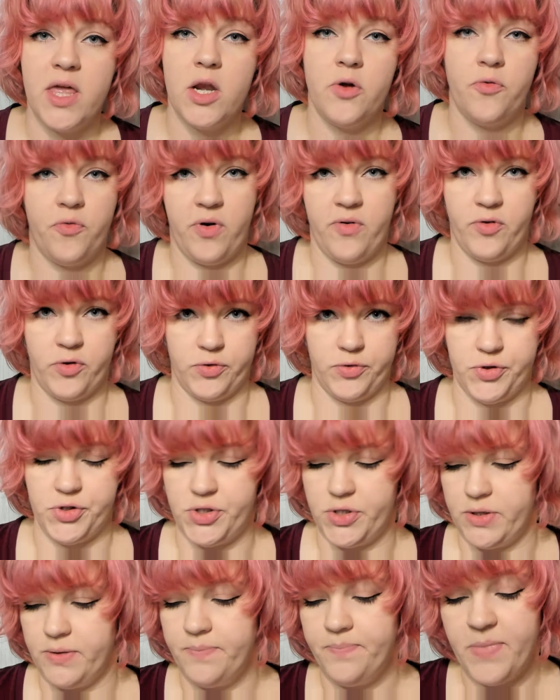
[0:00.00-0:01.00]
of
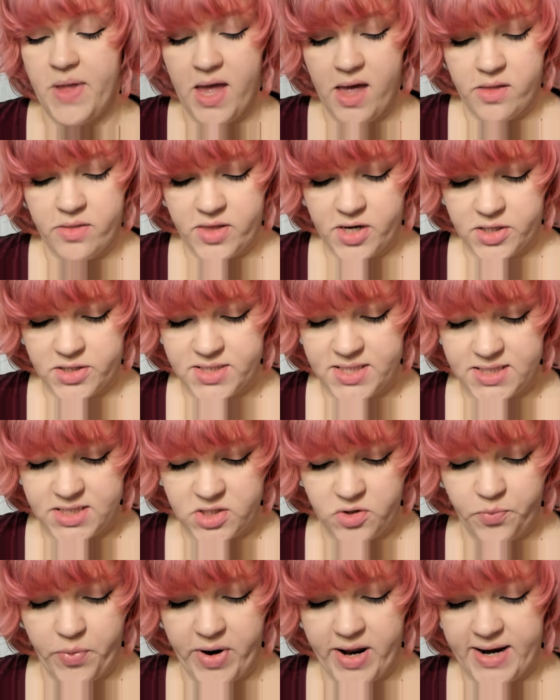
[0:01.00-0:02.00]
Revolution, their
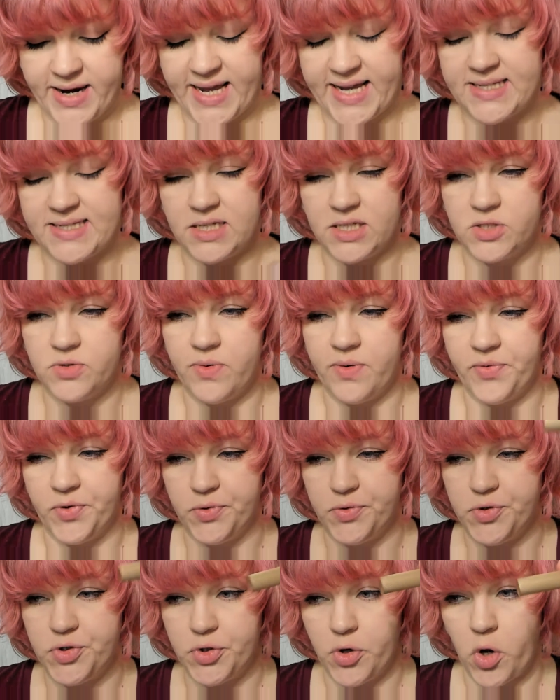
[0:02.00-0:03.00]
sister brand XX
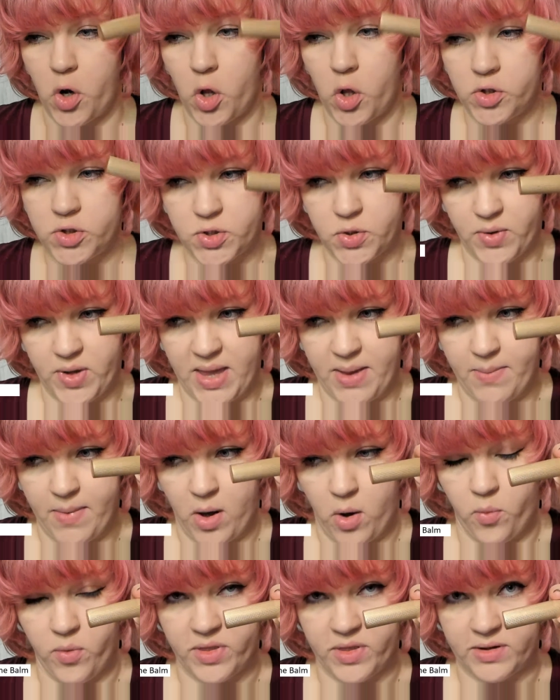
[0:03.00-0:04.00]
Revolution also came
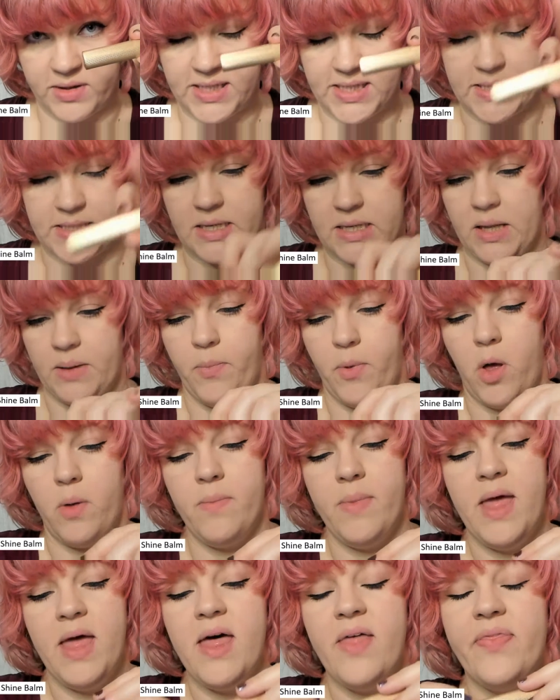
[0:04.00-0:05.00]
out with a tinted lip balm.
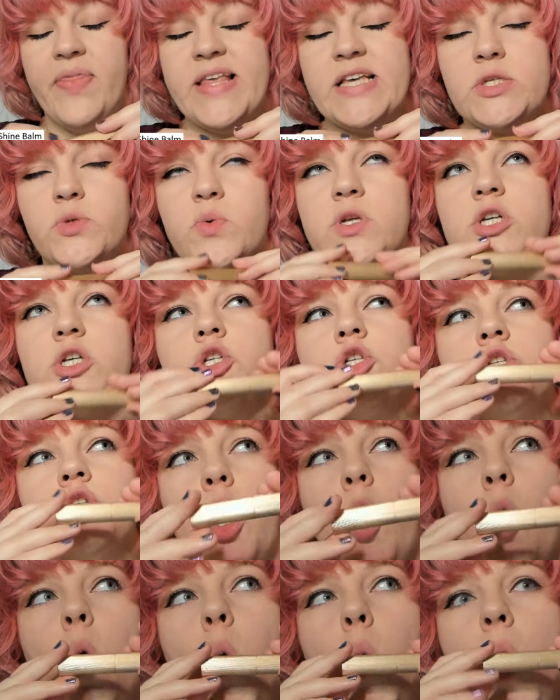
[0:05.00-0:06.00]
This one is
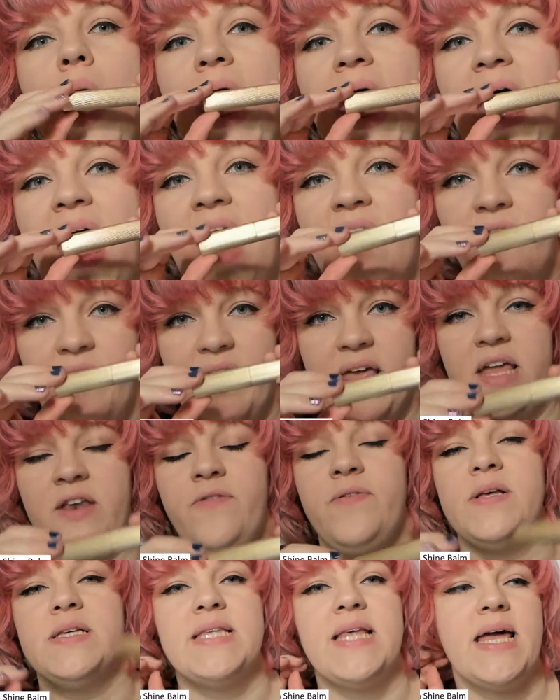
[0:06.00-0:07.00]
so heavy. It
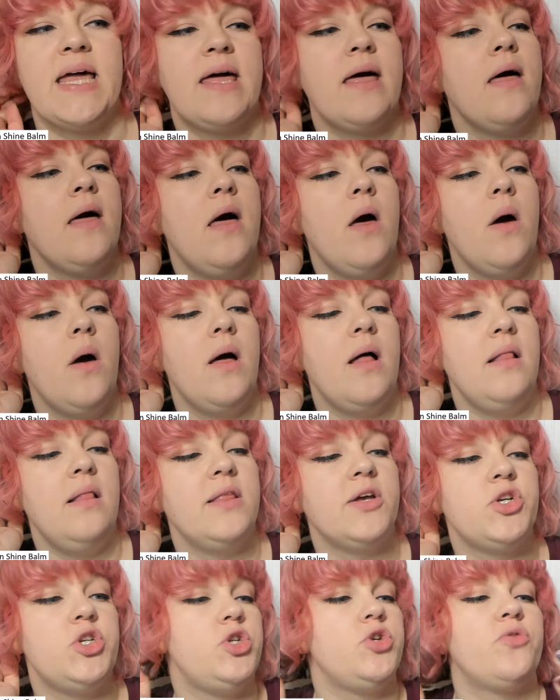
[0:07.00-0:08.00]
feels like
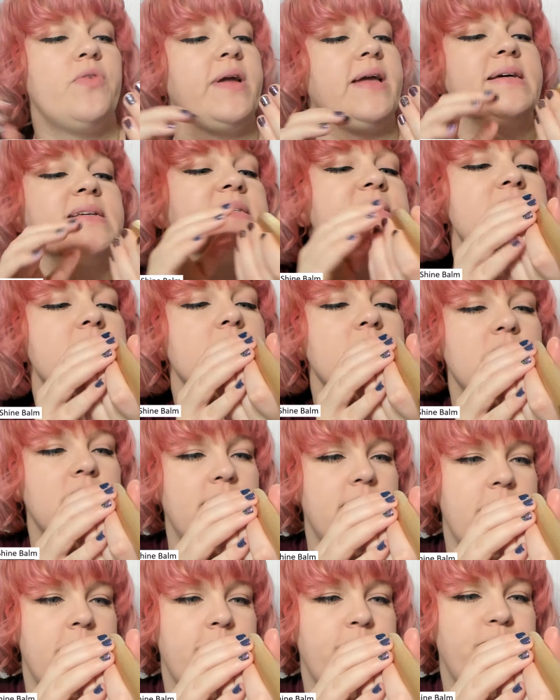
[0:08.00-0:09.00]
luxurious.
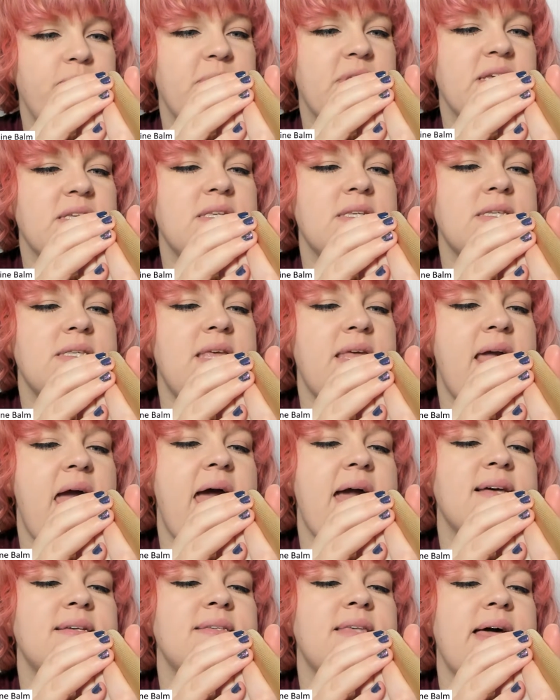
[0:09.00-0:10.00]
This is the
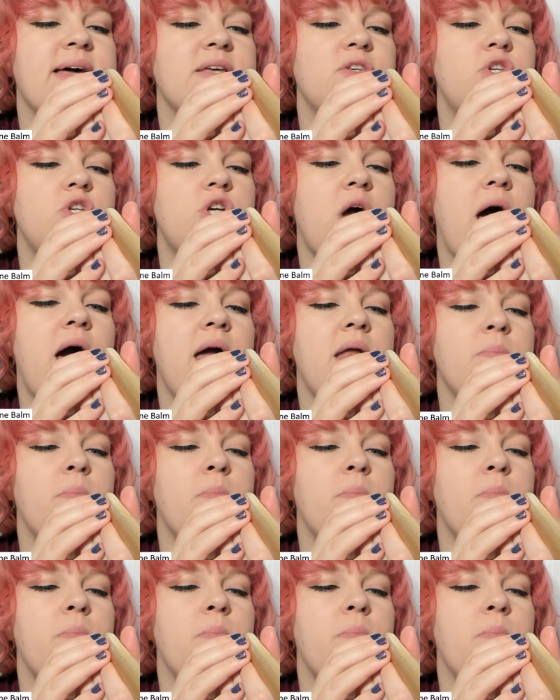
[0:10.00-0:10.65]
XX Shine